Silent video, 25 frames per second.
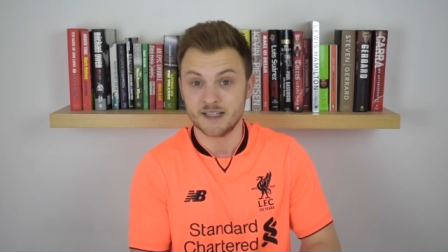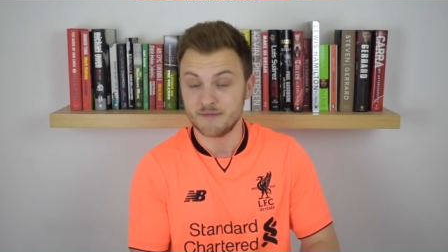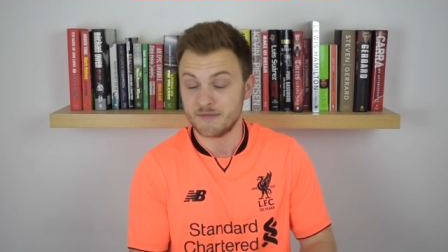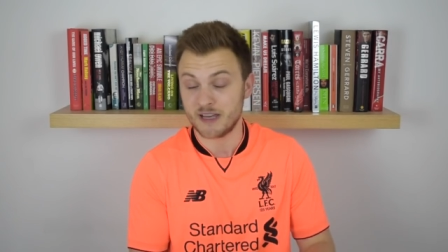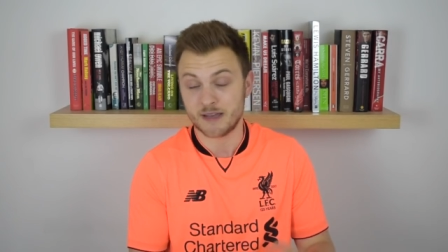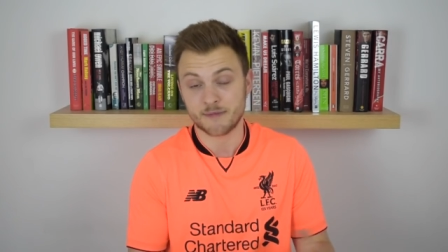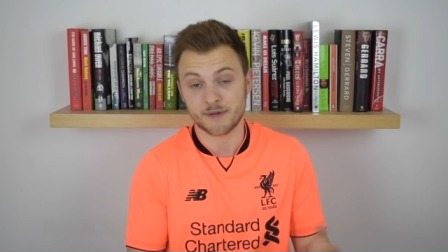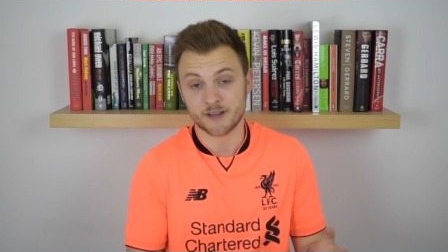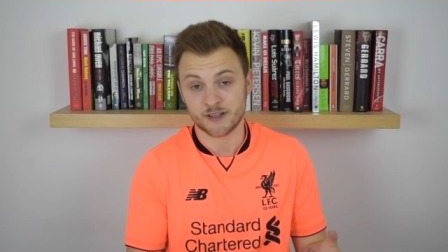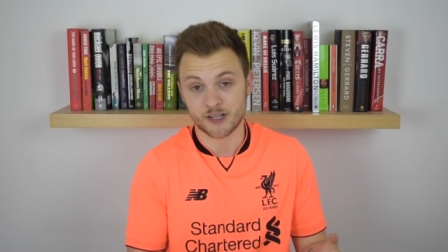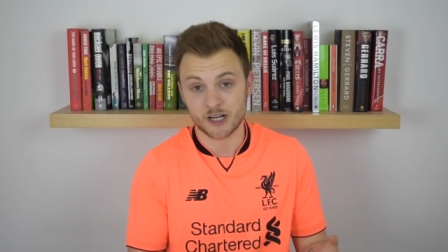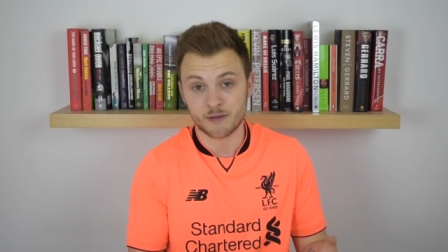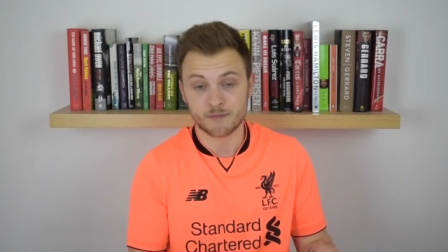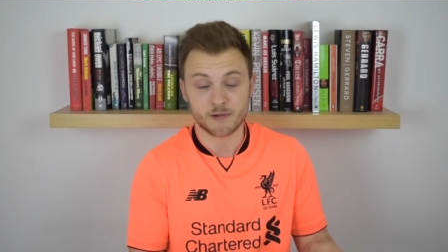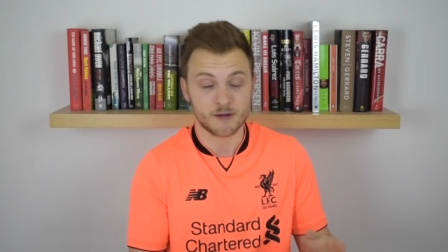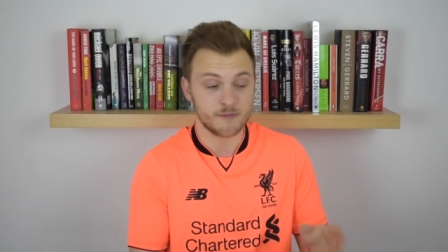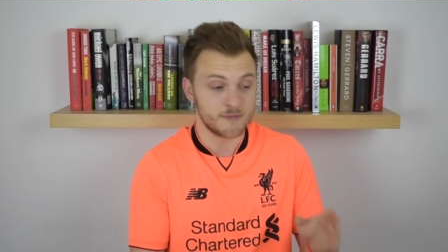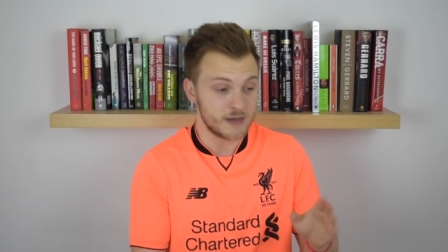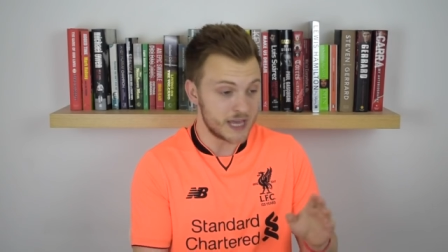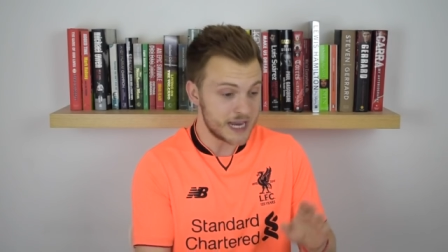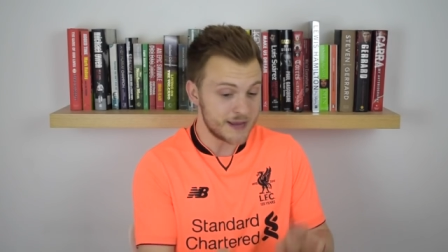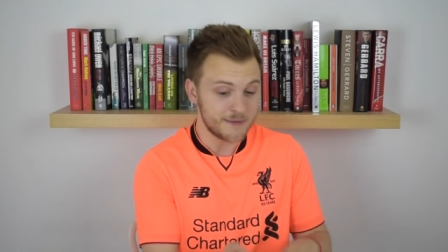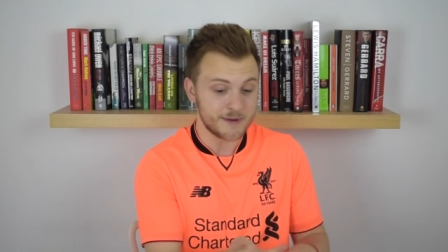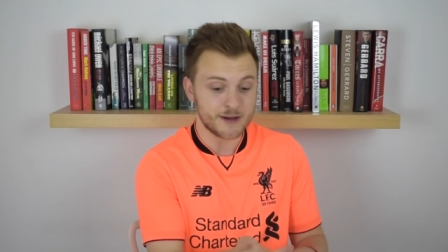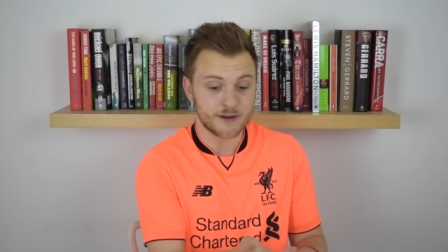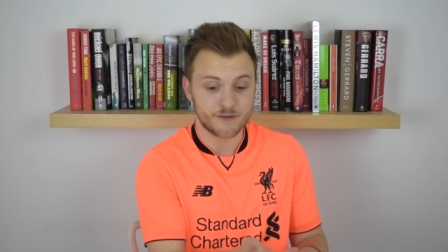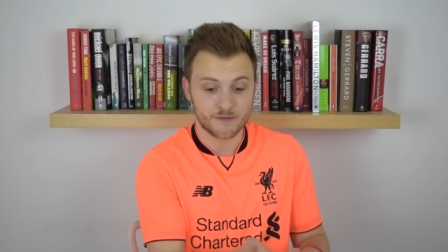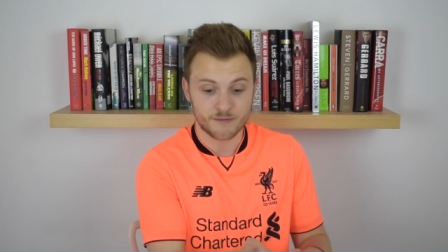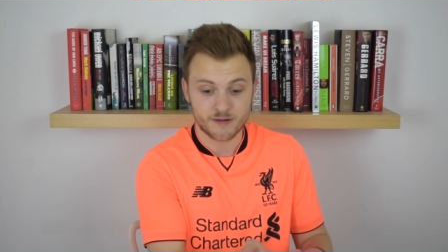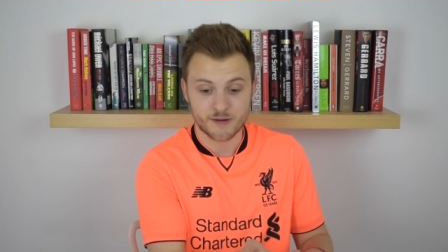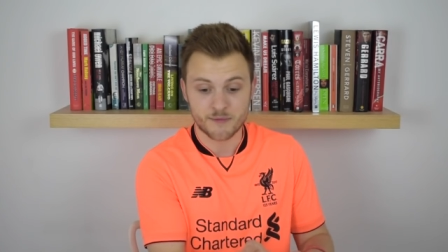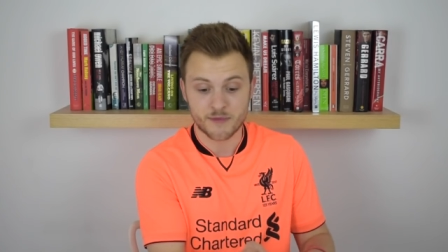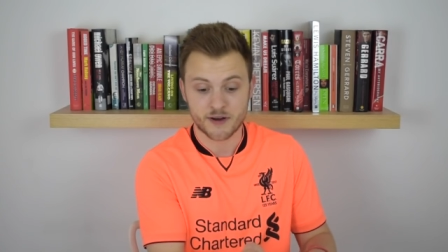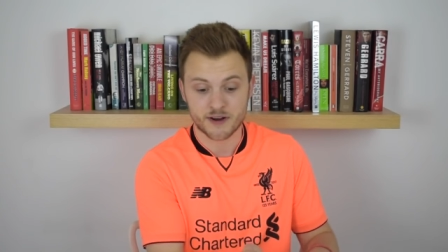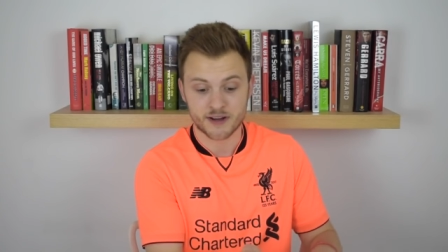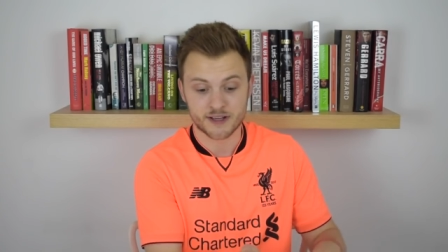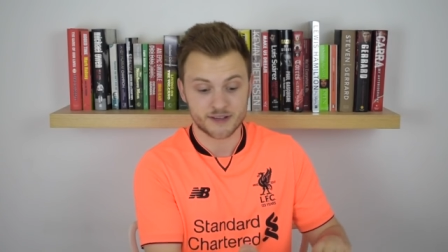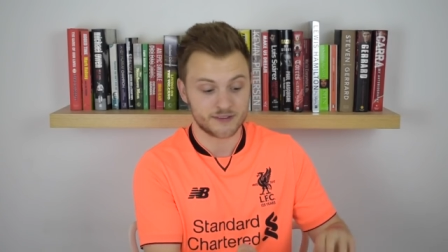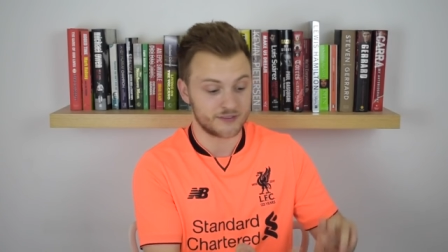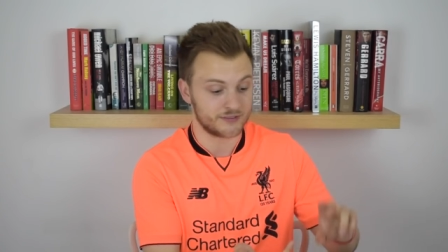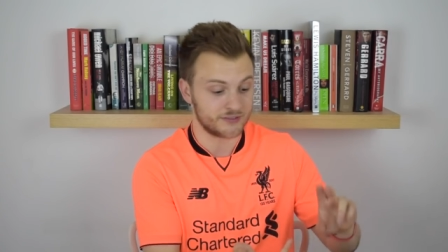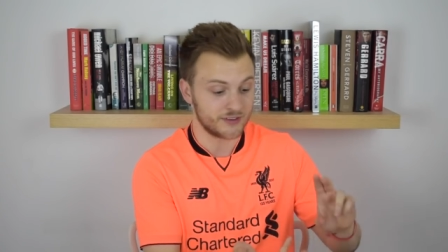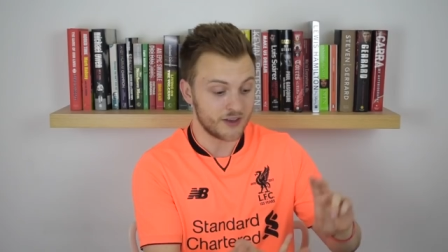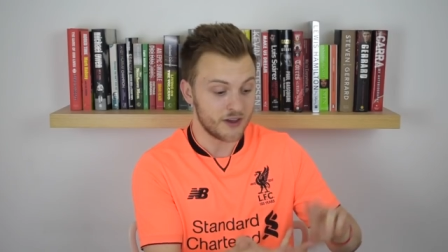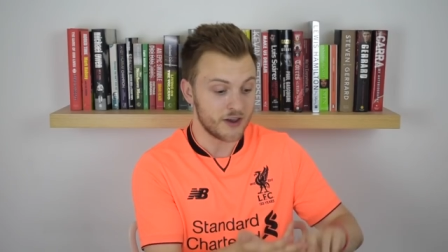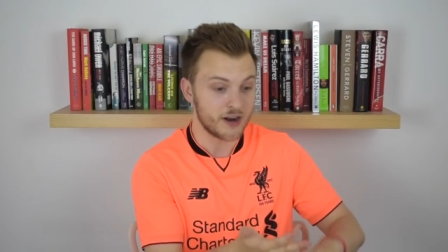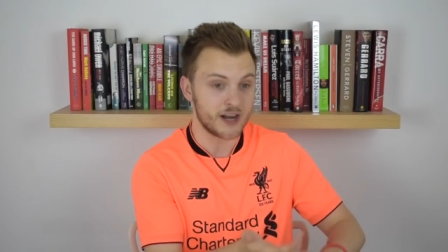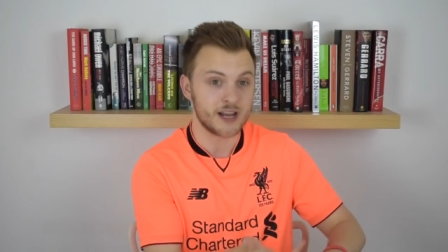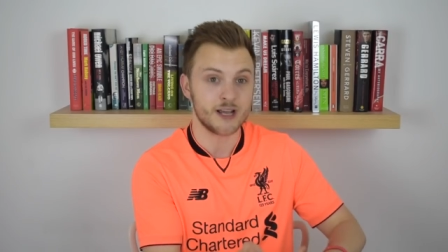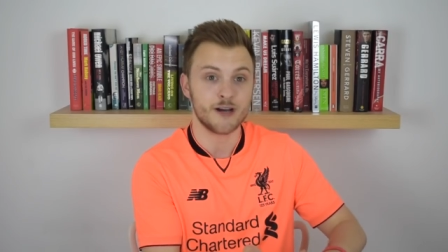maybe not, but maybe offered more money,
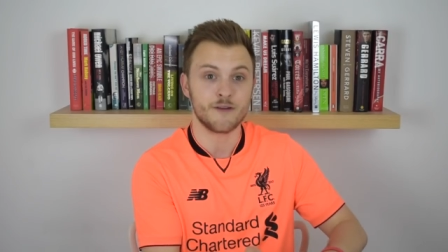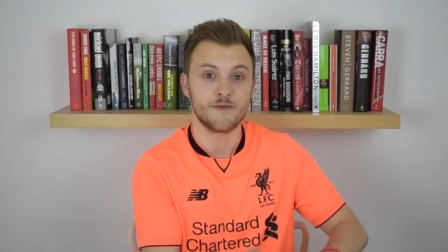certainly